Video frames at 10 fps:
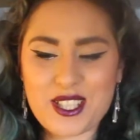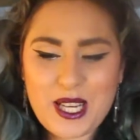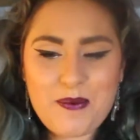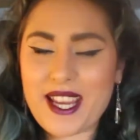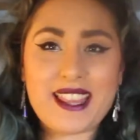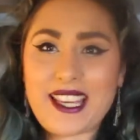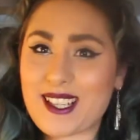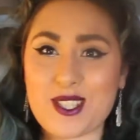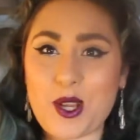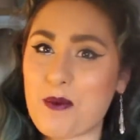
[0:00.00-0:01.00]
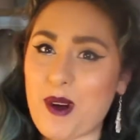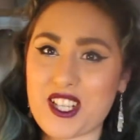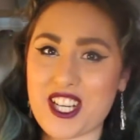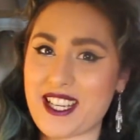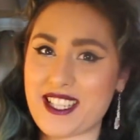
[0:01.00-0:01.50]
going to make things so
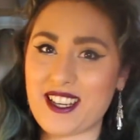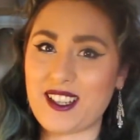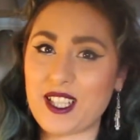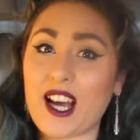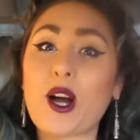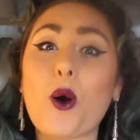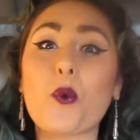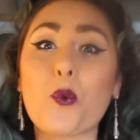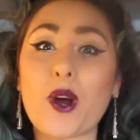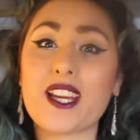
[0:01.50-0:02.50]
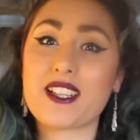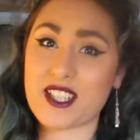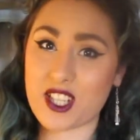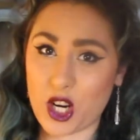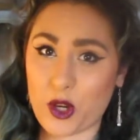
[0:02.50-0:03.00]
much easier. I can't wait
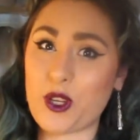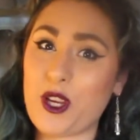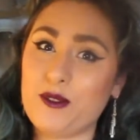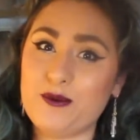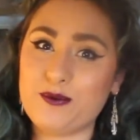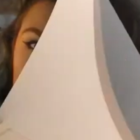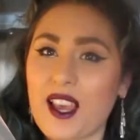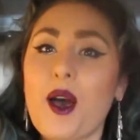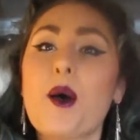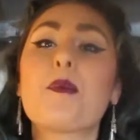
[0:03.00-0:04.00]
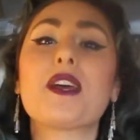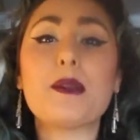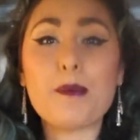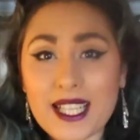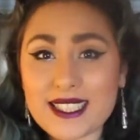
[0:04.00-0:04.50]
to show you. But in the
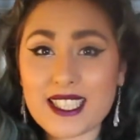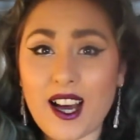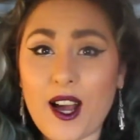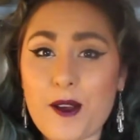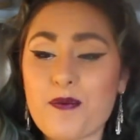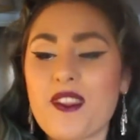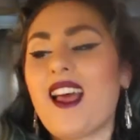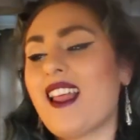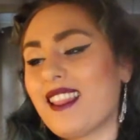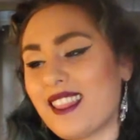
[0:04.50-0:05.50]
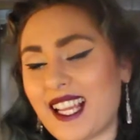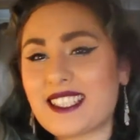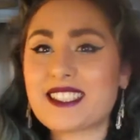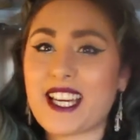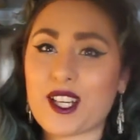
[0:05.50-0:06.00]
meantime,
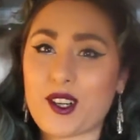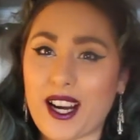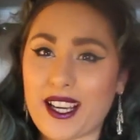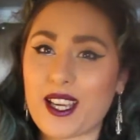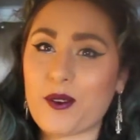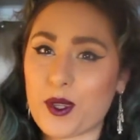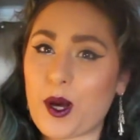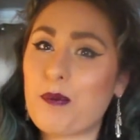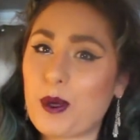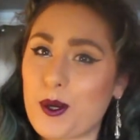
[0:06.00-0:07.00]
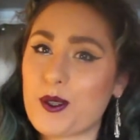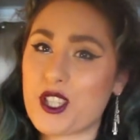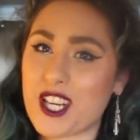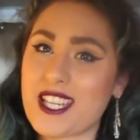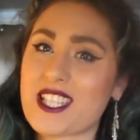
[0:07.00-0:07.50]
let's get cracking with our blue
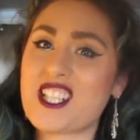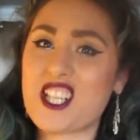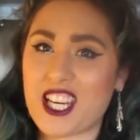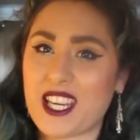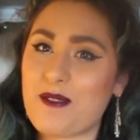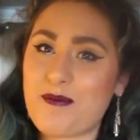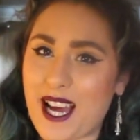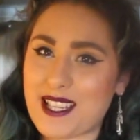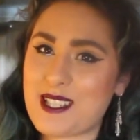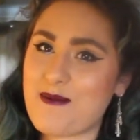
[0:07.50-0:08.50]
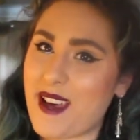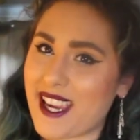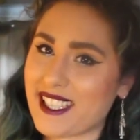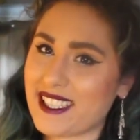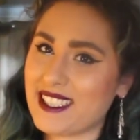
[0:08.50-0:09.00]
cheese and chicken pasta
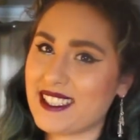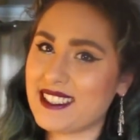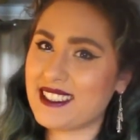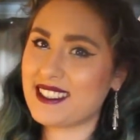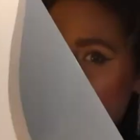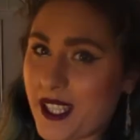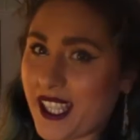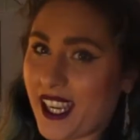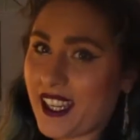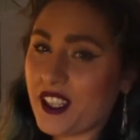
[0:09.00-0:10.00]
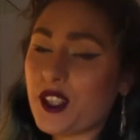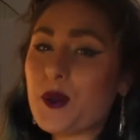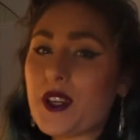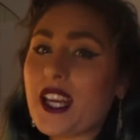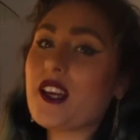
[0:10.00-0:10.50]
bake. To begin, you
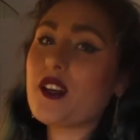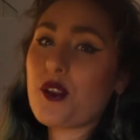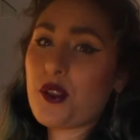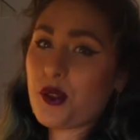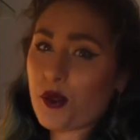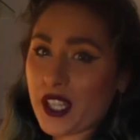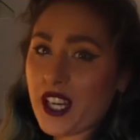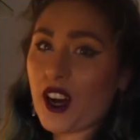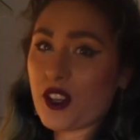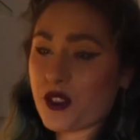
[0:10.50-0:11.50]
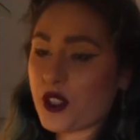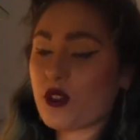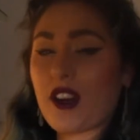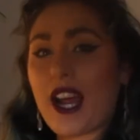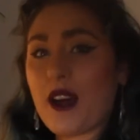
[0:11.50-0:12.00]
need 300
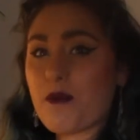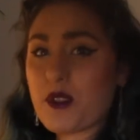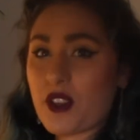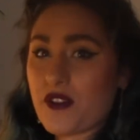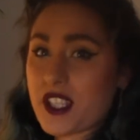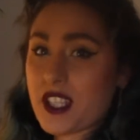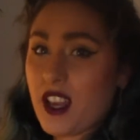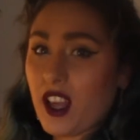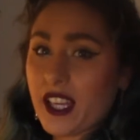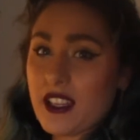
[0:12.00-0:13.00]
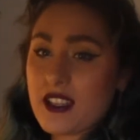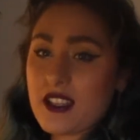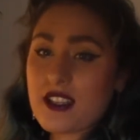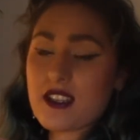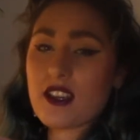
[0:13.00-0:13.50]
grams of
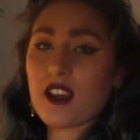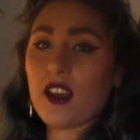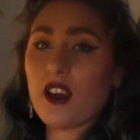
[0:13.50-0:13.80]
sliced